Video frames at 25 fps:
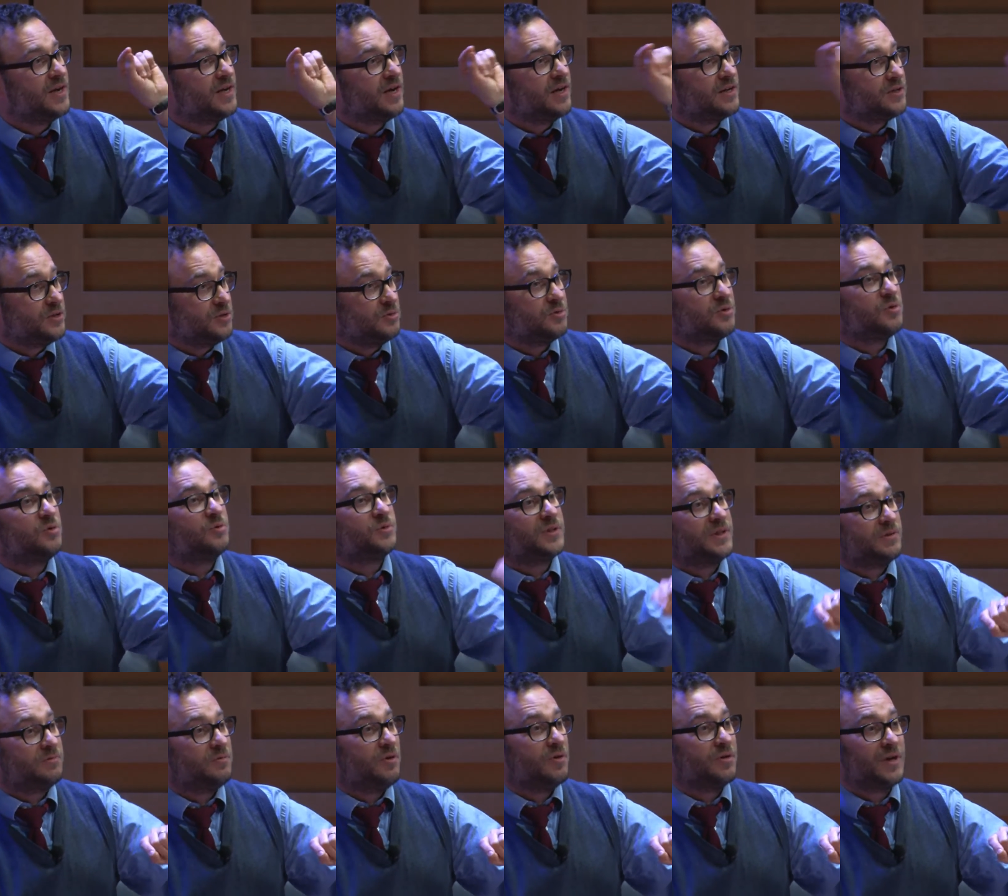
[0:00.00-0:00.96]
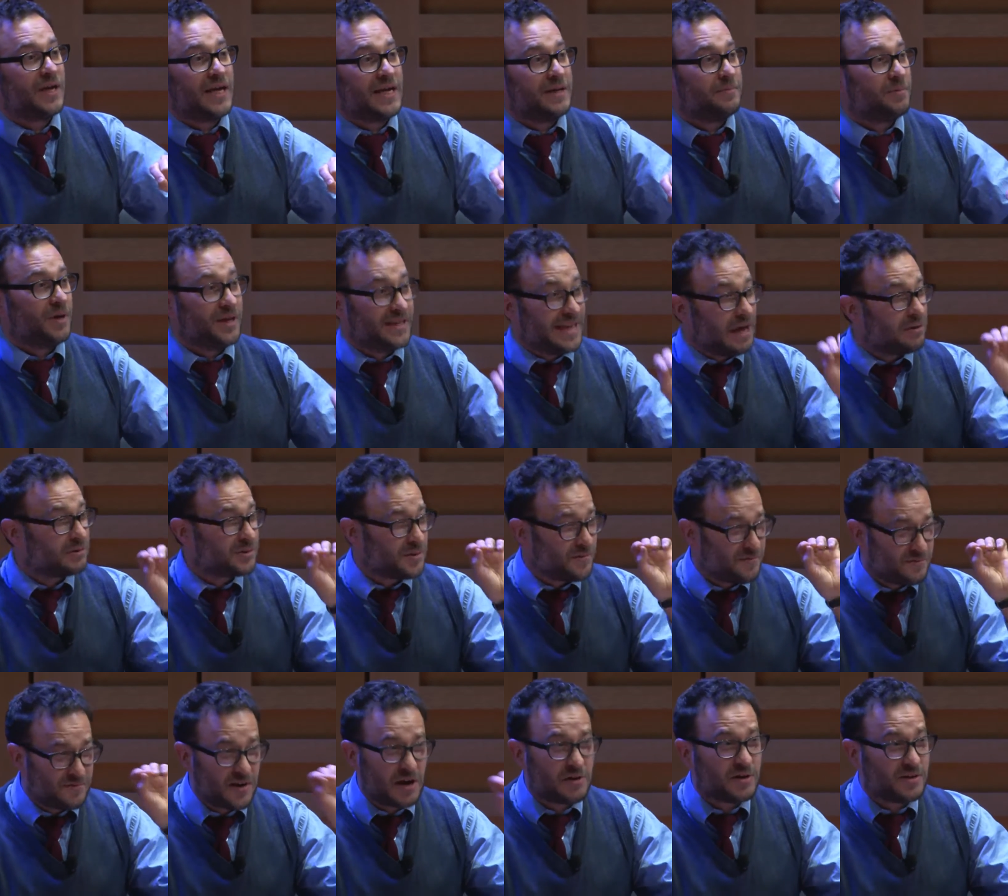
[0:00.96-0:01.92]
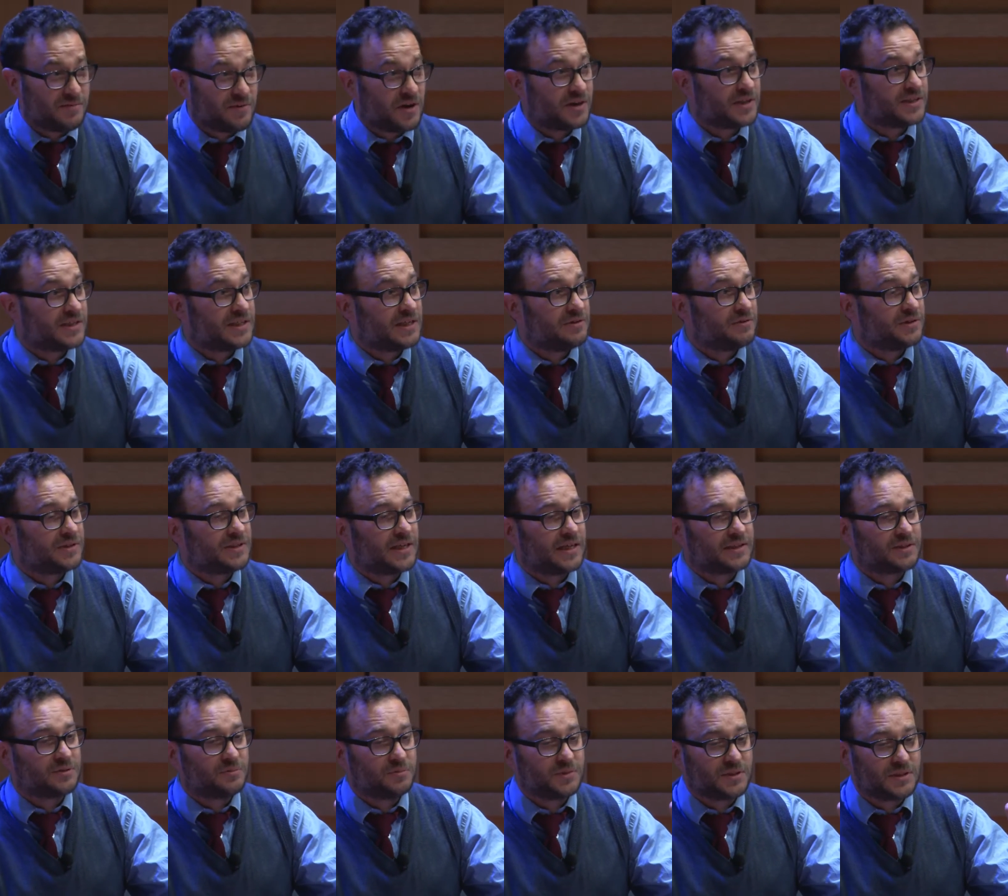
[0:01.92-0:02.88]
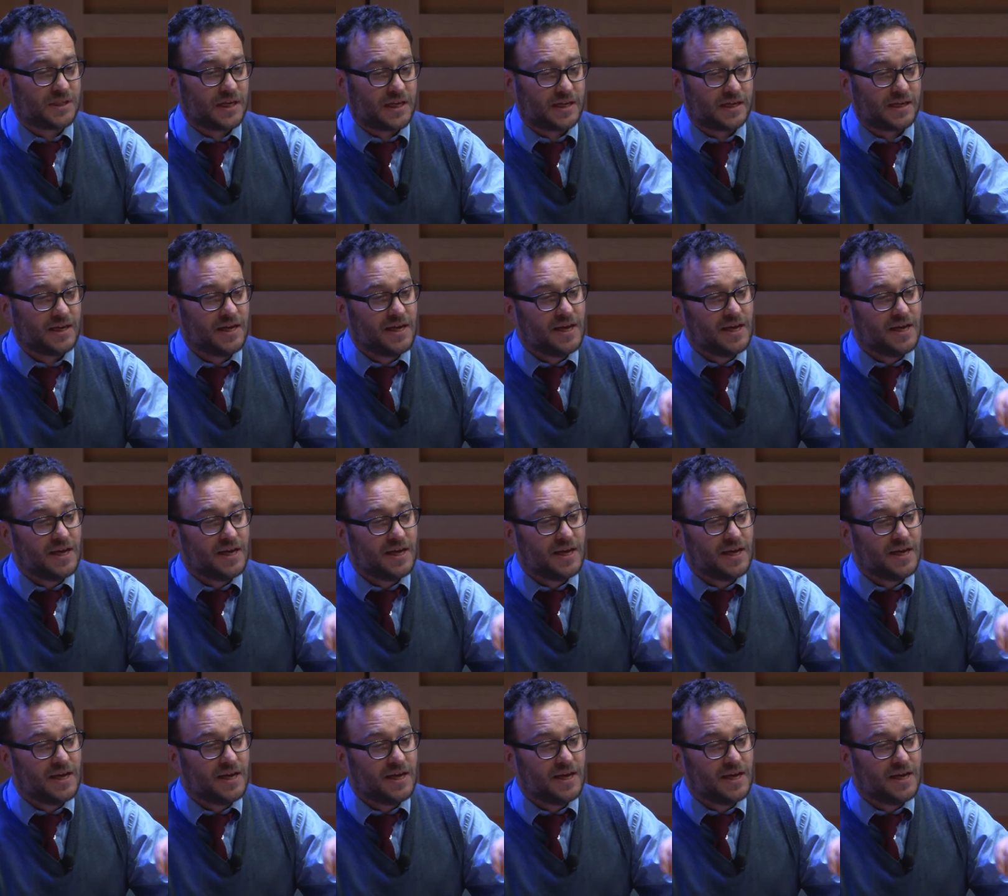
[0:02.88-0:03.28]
you called it wrong, Labour. And that was a very, very serious tactical mistake.